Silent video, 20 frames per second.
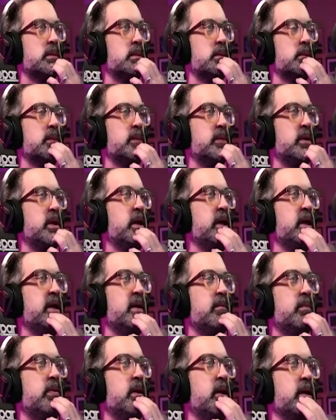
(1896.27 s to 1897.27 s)
probably,
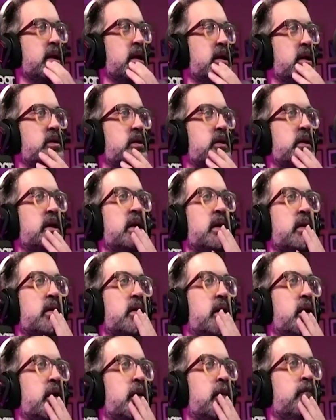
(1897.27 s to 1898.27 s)
probably doing,
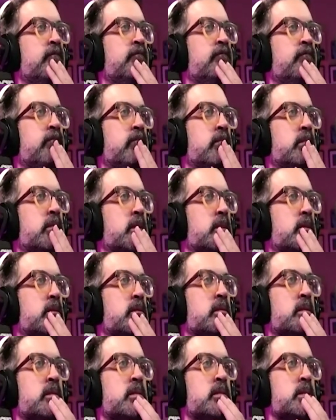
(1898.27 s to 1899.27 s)
um,
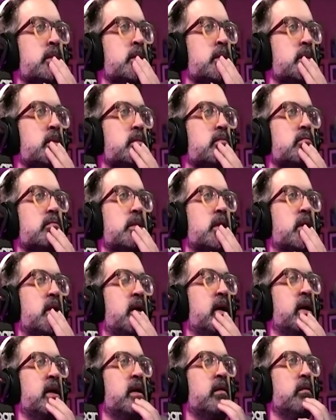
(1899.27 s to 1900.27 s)
I
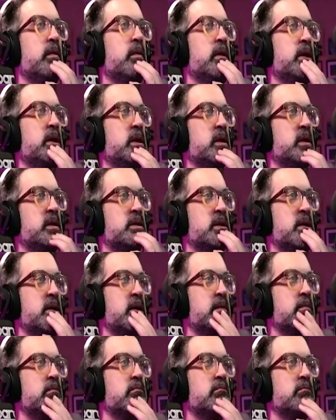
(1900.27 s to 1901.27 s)
had a really good
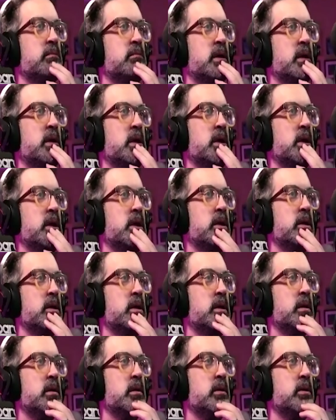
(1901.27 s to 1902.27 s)
time uh,
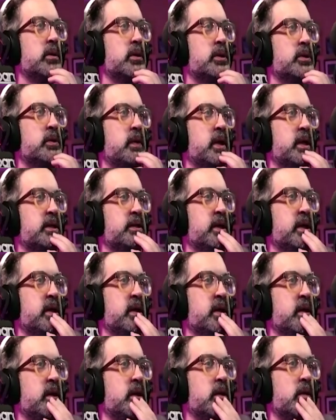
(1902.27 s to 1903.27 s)

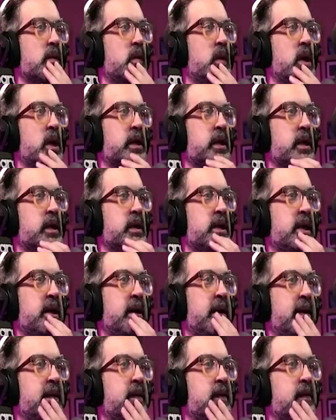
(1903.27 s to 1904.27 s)
directing The Walking
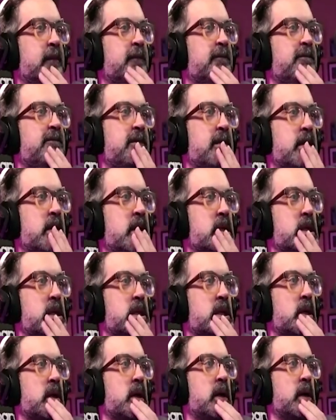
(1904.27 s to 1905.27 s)
Dead.
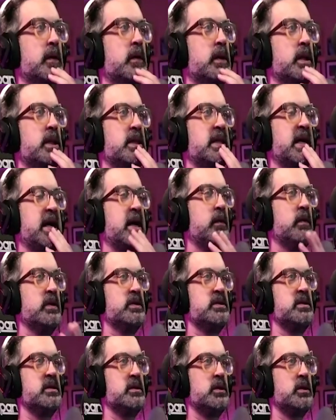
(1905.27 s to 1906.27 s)
That
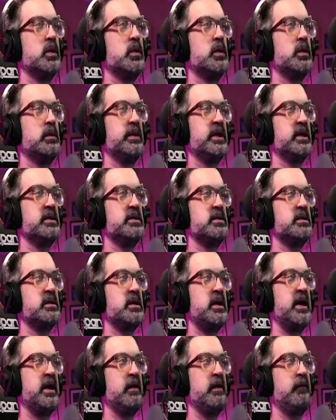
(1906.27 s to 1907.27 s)
was cool because I
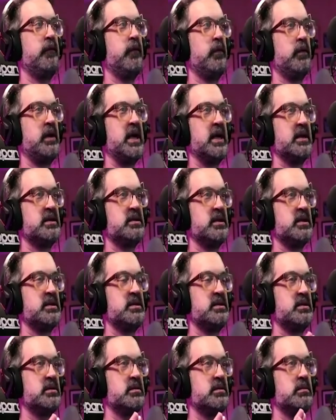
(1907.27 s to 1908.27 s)
had full
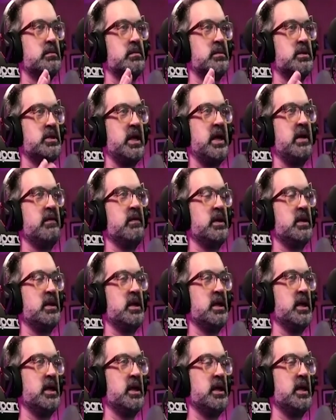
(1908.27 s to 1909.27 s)
access to
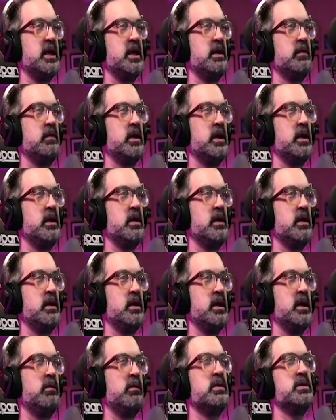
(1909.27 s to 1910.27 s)
everything, and and it, and
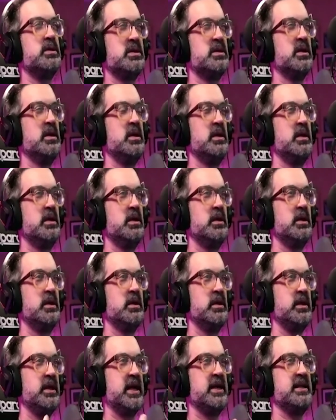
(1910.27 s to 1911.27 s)
it was
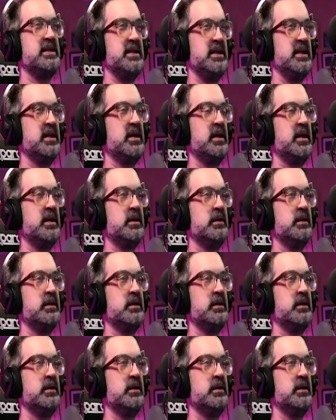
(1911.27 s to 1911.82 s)
the idea